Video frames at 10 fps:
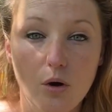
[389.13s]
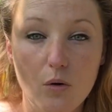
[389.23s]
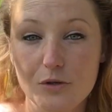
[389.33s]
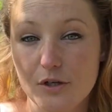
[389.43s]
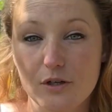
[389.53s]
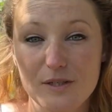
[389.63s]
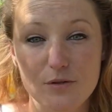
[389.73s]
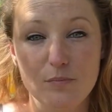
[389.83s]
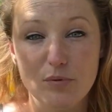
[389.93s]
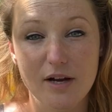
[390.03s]
Also going to be
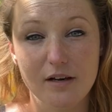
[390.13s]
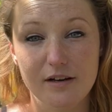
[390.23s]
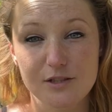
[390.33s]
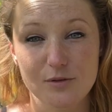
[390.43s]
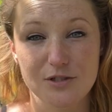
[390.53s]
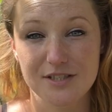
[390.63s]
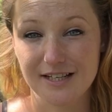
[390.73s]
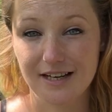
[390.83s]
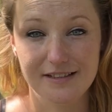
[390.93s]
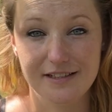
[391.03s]
doing Bright Lights, which is the
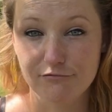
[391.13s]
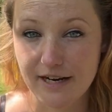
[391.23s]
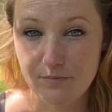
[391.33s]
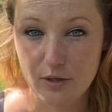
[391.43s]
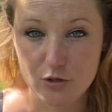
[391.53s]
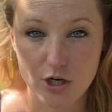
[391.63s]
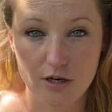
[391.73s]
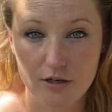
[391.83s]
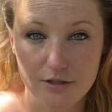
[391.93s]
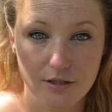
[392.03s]
classic rainbow
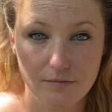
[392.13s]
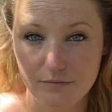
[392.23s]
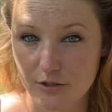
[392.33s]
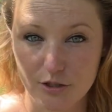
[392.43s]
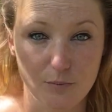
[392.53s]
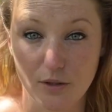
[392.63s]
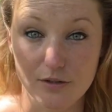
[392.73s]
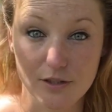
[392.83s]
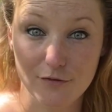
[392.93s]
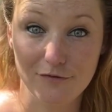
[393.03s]
chard, just
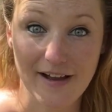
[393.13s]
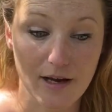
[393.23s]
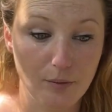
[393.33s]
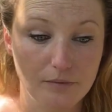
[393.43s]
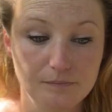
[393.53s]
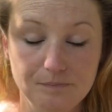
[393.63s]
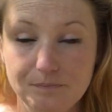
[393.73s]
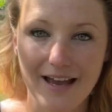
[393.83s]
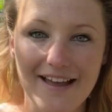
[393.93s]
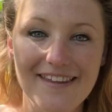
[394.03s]
because it's fab.
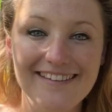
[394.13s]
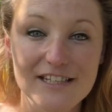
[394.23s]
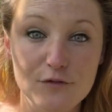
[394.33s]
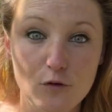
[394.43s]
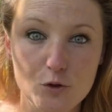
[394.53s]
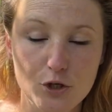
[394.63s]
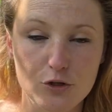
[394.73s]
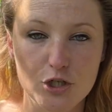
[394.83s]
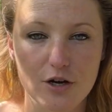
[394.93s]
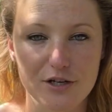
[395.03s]
And then there's Forge Hook
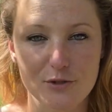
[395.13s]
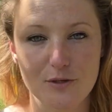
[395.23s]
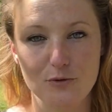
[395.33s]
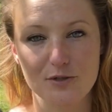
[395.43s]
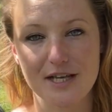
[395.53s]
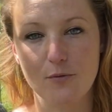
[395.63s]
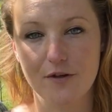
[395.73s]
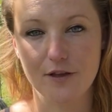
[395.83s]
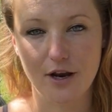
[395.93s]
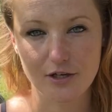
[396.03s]
Giant, which was that
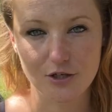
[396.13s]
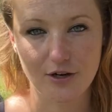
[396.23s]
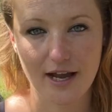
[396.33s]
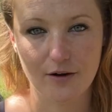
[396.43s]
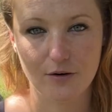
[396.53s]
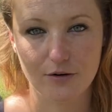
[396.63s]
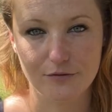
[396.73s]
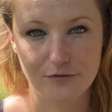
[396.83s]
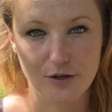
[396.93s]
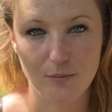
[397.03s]
one that I took out of
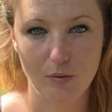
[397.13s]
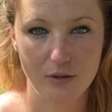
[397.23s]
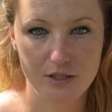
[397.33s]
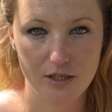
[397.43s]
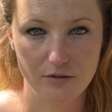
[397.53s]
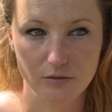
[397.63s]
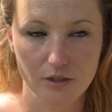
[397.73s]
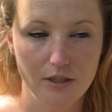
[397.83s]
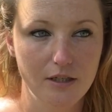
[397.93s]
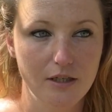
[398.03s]
the polytunnel
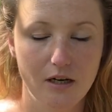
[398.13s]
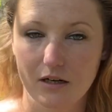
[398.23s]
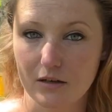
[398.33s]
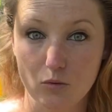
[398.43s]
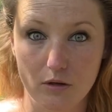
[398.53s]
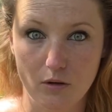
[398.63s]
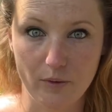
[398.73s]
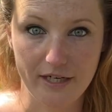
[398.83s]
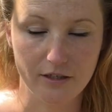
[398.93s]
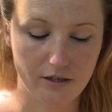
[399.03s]
a
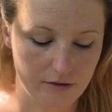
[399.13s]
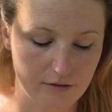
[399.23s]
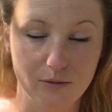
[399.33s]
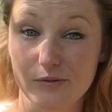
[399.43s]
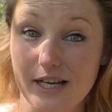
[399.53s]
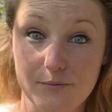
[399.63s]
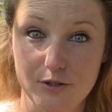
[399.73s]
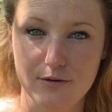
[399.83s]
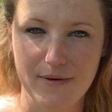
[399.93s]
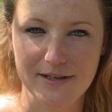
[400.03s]
week ago that was
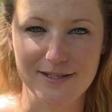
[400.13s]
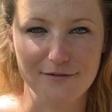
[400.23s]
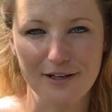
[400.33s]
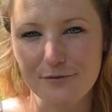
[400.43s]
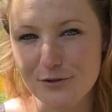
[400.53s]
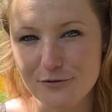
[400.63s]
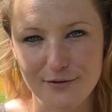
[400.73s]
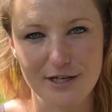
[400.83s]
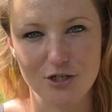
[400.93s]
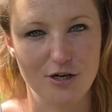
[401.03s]
absolutely massive. That was a
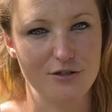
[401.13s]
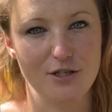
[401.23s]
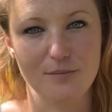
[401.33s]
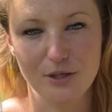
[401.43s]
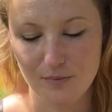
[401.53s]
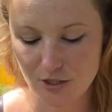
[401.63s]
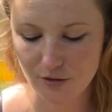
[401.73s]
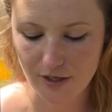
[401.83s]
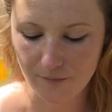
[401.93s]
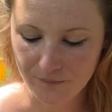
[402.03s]
great chard. So I'm going to be
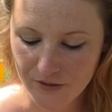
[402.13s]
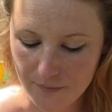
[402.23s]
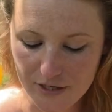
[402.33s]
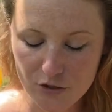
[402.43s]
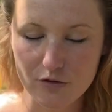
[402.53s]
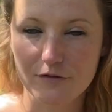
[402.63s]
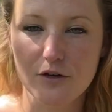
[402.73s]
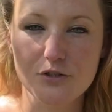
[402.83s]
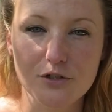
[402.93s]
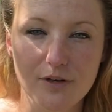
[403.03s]
doing a mixture of
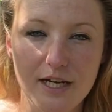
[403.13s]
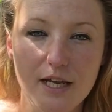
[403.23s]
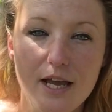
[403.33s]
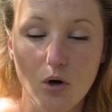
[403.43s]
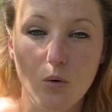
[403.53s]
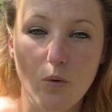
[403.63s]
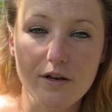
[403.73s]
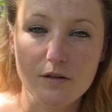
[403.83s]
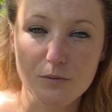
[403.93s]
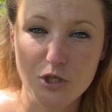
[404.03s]
those three.
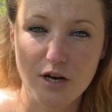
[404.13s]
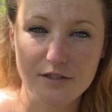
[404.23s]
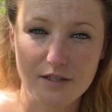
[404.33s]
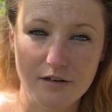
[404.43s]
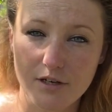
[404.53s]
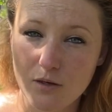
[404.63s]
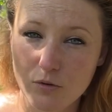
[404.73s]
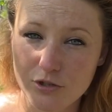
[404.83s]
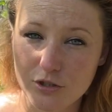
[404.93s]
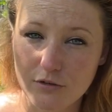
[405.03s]
One of the chards that I really
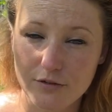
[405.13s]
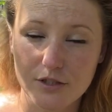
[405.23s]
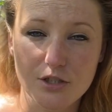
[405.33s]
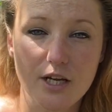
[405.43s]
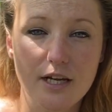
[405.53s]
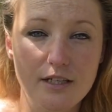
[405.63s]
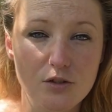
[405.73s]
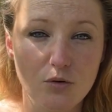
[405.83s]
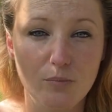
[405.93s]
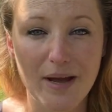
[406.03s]
wanted to grow this year is
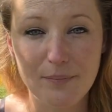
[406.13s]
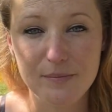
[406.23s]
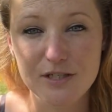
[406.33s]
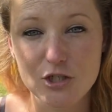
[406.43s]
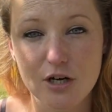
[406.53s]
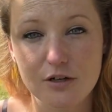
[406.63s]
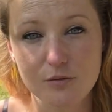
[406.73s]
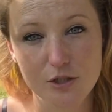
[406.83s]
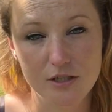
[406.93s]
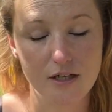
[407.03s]
called Peppermint Chard,
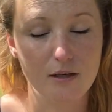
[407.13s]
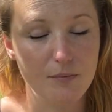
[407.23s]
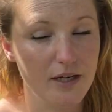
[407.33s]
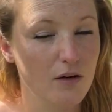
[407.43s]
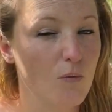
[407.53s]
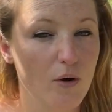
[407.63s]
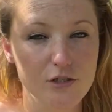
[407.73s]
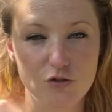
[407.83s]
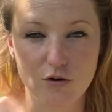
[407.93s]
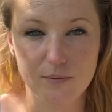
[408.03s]
which is like a pink and
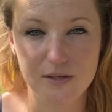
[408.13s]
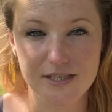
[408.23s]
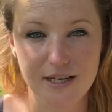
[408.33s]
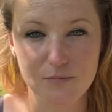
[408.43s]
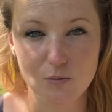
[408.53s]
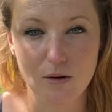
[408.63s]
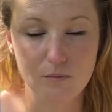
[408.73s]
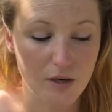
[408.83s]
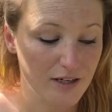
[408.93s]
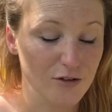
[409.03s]
white stripy stemmed one,
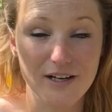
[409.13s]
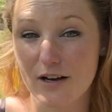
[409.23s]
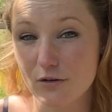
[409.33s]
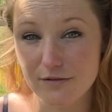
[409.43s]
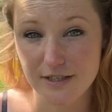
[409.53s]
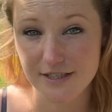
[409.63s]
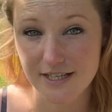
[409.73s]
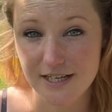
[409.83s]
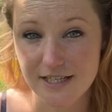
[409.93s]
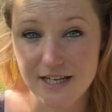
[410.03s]
but I couldn't get hold of any
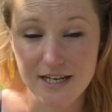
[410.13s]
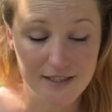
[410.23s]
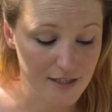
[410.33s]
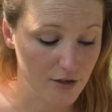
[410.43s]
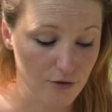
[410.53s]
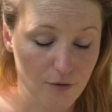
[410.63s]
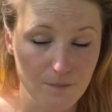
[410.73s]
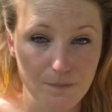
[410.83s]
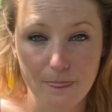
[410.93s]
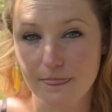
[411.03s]
seed, so
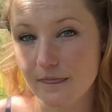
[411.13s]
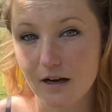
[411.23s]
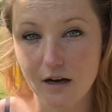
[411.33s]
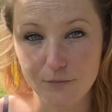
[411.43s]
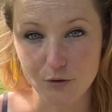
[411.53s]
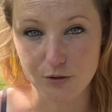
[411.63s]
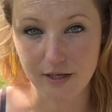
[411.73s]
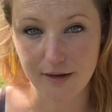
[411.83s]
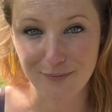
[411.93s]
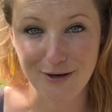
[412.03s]
I'm not
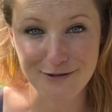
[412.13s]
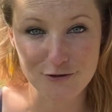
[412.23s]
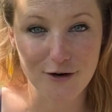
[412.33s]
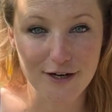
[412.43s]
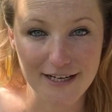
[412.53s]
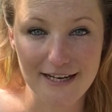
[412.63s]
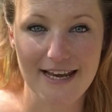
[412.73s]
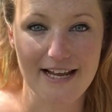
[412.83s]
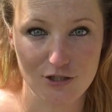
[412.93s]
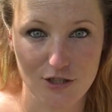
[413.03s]
doing it, but I'll try again
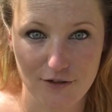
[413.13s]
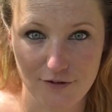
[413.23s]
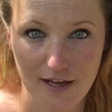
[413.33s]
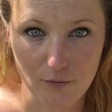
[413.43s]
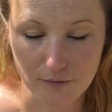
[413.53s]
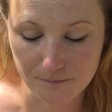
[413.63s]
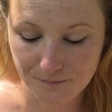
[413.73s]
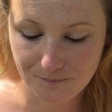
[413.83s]
next year for that one.